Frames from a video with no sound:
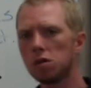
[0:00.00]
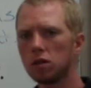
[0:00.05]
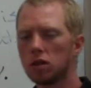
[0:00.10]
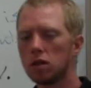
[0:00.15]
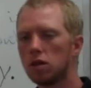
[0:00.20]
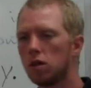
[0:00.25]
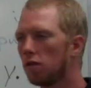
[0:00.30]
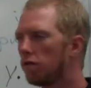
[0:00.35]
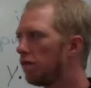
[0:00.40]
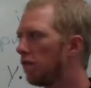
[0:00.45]
able
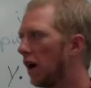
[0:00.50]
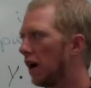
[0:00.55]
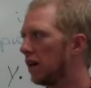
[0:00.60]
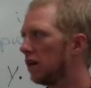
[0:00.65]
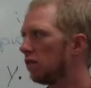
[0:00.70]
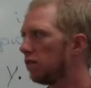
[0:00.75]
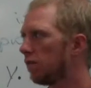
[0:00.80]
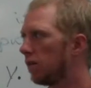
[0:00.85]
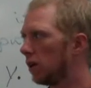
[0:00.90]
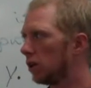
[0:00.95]
to
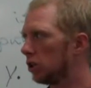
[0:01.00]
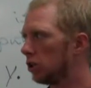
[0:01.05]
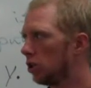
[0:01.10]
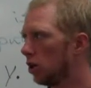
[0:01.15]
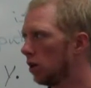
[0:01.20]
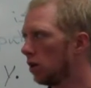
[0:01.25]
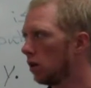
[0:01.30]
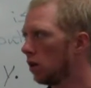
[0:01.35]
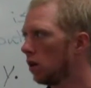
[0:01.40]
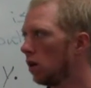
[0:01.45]
define a
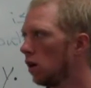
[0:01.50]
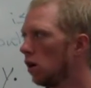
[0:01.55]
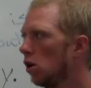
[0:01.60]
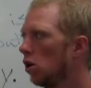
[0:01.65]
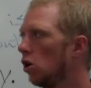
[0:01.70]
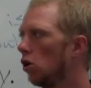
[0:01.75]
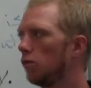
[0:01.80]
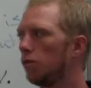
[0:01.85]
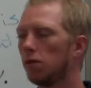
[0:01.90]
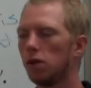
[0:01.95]
function,
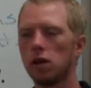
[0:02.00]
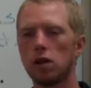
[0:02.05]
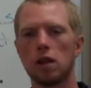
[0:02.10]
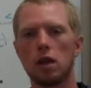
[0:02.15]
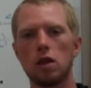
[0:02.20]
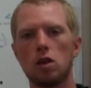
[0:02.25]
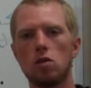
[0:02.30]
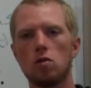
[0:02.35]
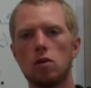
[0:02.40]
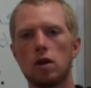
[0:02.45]
hopefully
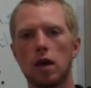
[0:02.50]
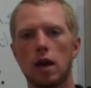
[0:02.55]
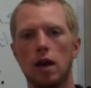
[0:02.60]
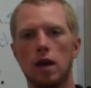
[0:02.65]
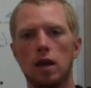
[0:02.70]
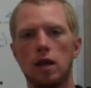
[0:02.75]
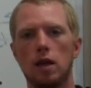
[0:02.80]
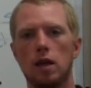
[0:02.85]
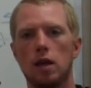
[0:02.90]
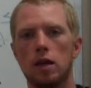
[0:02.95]
that you
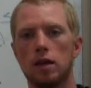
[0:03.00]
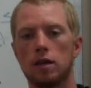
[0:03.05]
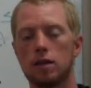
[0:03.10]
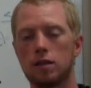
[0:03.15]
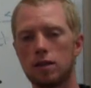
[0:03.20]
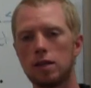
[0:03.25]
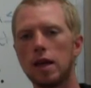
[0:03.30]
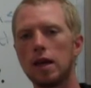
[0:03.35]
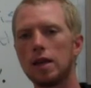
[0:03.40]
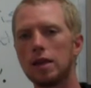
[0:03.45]
can
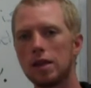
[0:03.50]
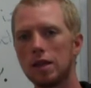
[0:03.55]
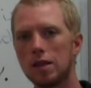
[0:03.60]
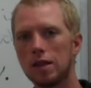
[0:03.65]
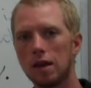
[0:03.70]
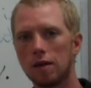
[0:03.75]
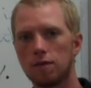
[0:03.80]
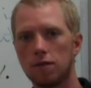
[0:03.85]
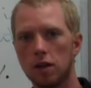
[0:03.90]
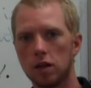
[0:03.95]
state the
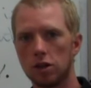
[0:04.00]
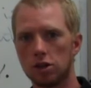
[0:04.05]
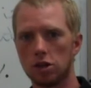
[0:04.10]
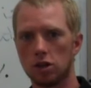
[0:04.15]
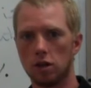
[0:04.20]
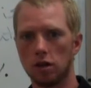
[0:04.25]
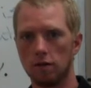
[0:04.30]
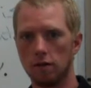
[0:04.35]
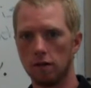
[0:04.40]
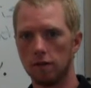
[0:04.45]

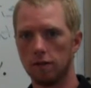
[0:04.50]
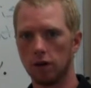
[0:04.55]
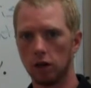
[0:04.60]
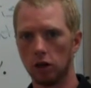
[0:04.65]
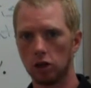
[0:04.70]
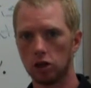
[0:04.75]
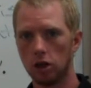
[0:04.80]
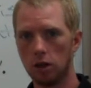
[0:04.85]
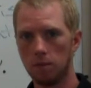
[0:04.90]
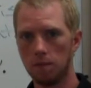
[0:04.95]
definition of a
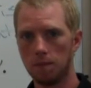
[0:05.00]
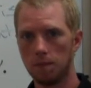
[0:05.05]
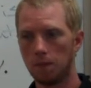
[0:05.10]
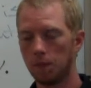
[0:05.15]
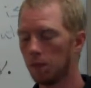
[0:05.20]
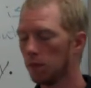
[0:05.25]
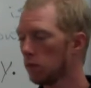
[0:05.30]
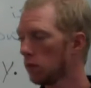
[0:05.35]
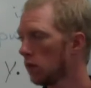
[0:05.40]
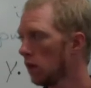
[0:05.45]
function,
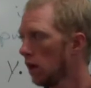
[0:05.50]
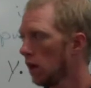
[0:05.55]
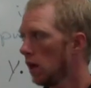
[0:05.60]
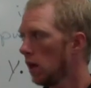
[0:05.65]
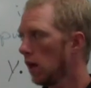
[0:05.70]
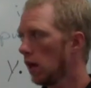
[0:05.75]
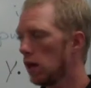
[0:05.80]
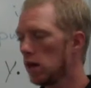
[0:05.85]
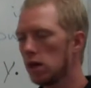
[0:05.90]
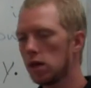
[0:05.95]

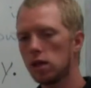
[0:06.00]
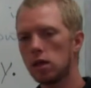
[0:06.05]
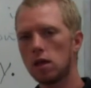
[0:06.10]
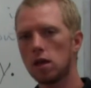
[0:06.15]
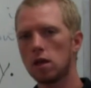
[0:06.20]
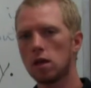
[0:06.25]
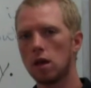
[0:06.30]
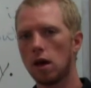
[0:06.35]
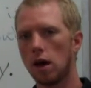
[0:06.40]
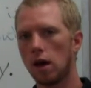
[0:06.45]
and
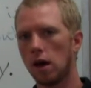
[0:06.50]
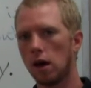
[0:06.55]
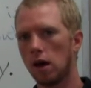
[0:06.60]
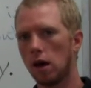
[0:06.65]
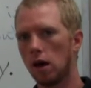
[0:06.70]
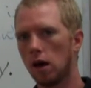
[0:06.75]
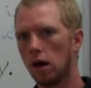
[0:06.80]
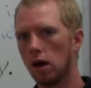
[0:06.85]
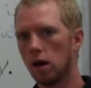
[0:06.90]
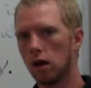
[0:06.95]
that
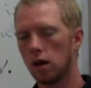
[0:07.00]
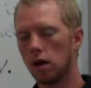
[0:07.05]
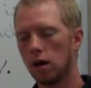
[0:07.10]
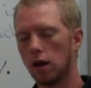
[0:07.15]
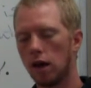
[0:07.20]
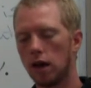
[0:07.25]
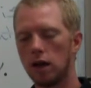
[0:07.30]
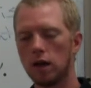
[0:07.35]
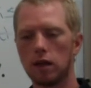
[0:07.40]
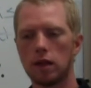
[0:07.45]

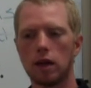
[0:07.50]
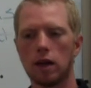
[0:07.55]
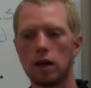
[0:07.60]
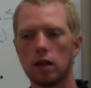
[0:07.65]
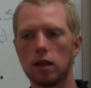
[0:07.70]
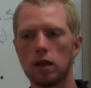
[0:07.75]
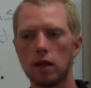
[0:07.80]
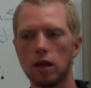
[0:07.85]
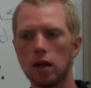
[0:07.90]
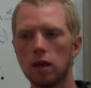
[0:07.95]

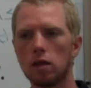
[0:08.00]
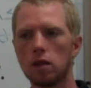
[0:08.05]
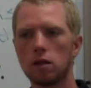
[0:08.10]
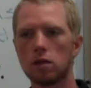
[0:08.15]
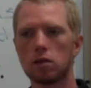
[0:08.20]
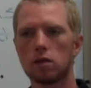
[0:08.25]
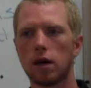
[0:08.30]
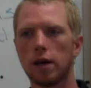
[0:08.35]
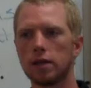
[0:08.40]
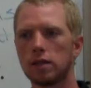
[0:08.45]
at the end of
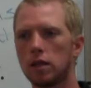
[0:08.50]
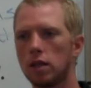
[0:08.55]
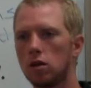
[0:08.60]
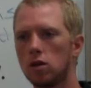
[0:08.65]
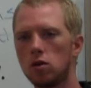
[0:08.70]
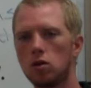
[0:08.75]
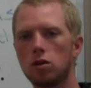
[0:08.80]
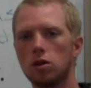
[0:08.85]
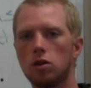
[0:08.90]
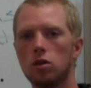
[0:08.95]
this class
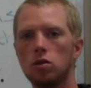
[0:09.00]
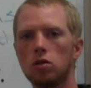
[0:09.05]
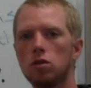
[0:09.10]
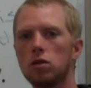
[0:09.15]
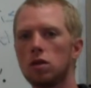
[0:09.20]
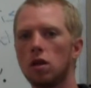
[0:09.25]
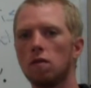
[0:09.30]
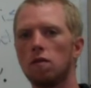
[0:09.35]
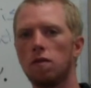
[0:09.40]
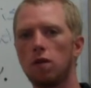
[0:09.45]
that you could
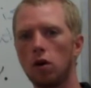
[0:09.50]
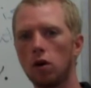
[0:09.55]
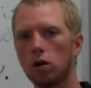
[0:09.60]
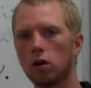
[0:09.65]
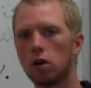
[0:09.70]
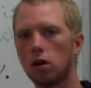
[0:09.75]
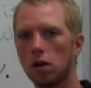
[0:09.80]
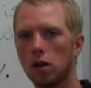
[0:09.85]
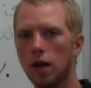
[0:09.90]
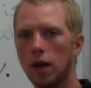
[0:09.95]
use the
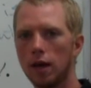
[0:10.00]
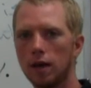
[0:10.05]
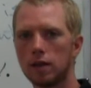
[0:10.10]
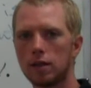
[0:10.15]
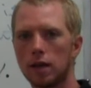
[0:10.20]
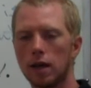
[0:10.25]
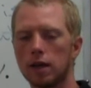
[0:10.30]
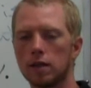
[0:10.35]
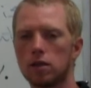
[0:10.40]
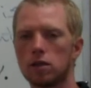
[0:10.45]
vertical line
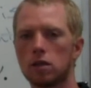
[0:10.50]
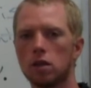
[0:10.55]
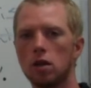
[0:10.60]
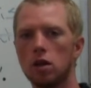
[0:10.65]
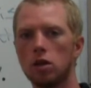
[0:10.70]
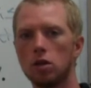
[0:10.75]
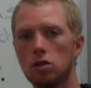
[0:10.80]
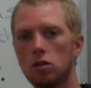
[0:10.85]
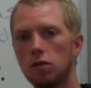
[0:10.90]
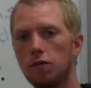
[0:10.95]
test
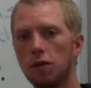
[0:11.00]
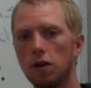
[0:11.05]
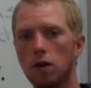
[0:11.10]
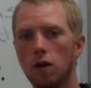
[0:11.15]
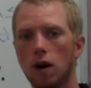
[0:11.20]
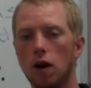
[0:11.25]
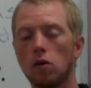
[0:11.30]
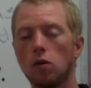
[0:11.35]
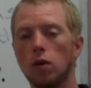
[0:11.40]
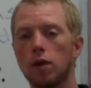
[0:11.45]
to
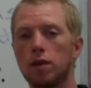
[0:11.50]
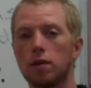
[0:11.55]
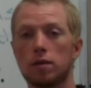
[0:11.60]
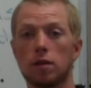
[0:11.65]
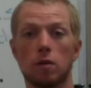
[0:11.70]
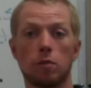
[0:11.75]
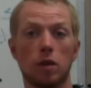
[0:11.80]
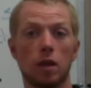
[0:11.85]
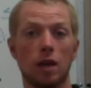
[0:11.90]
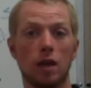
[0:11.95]
figure out whether
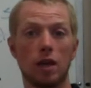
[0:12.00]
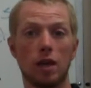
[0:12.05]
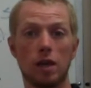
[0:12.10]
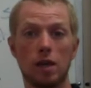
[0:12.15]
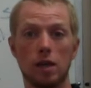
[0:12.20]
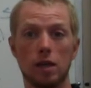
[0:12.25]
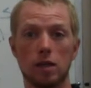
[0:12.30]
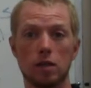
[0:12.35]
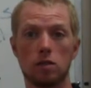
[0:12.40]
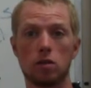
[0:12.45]
something
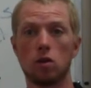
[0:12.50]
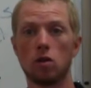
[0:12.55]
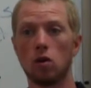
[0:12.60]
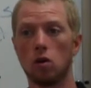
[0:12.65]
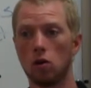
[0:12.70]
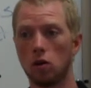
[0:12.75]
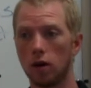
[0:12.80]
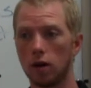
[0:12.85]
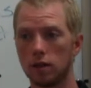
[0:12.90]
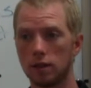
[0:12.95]
is
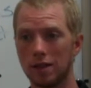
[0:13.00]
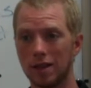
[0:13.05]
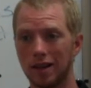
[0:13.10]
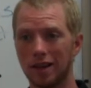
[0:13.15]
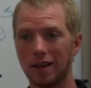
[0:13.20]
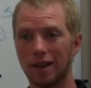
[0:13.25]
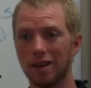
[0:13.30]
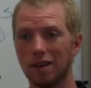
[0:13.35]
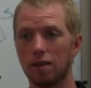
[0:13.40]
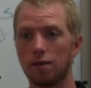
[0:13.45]
or is
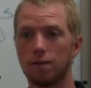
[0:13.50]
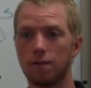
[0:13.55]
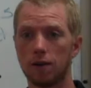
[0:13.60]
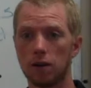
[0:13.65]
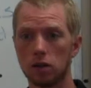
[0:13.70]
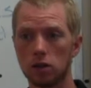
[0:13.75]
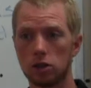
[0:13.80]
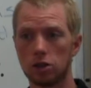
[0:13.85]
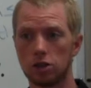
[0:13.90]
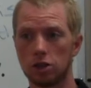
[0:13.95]
not a
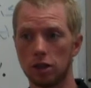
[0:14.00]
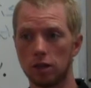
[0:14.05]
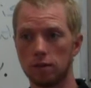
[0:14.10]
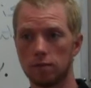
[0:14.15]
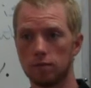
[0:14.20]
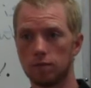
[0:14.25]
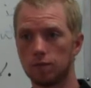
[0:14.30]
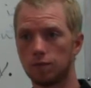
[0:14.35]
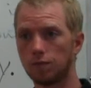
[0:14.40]
function.